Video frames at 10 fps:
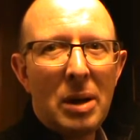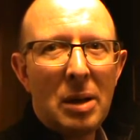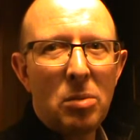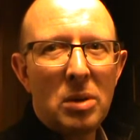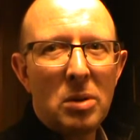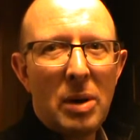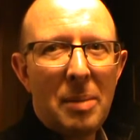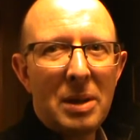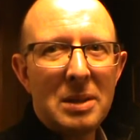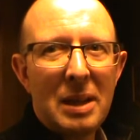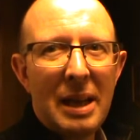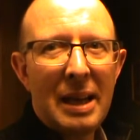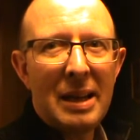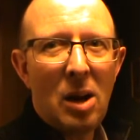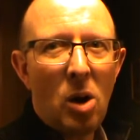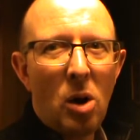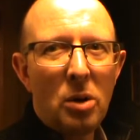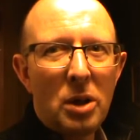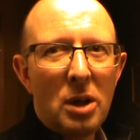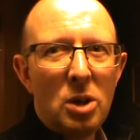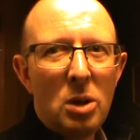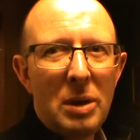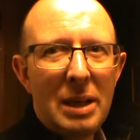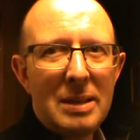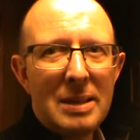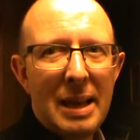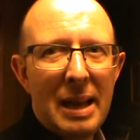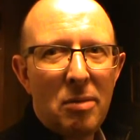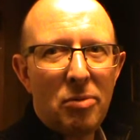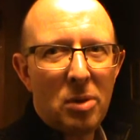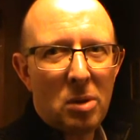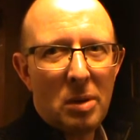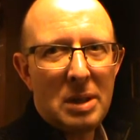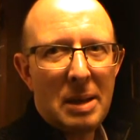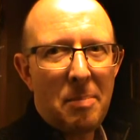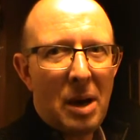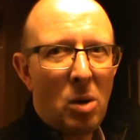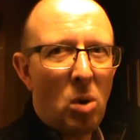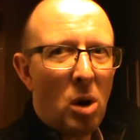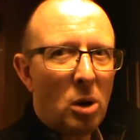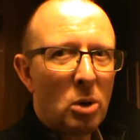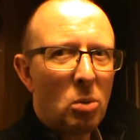went out with the Ramblers again on New Year's Day for a 10-mile walk,